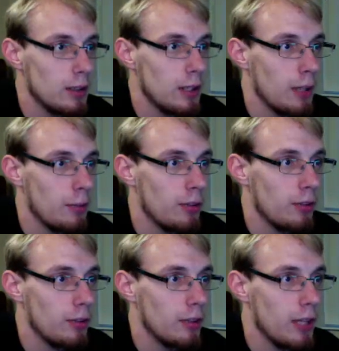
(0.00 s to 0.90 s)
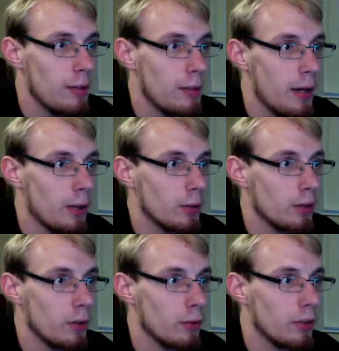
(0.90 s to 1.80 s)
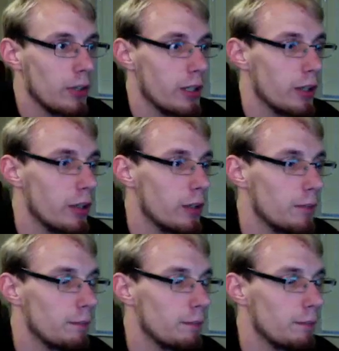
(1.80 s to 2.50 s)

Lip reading: I'm just going to lay them out over here